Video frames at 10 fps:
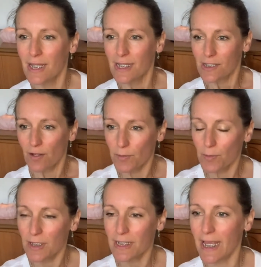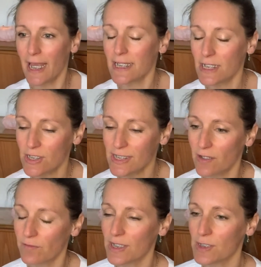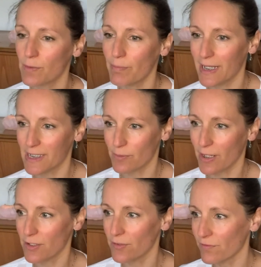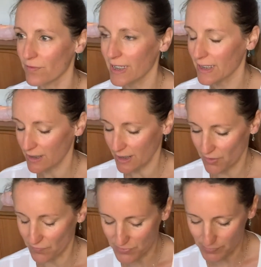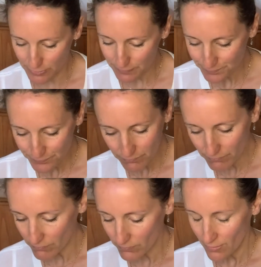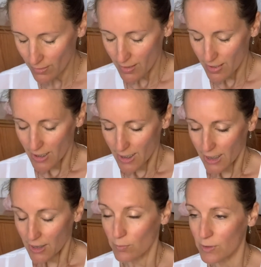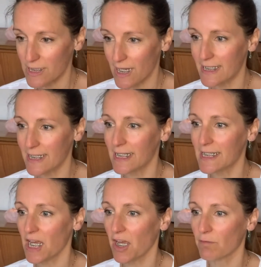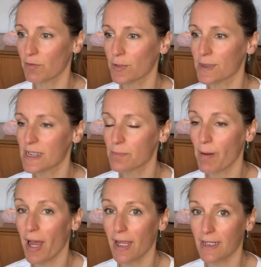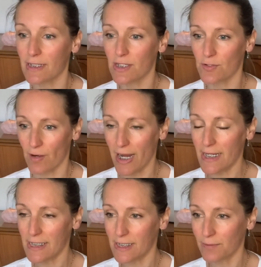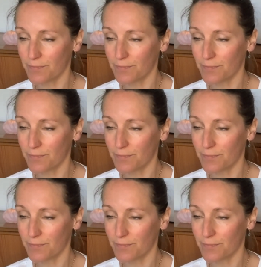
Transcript: So get yourself into a place where you feel comfortable. You want ideally to have your spine straight,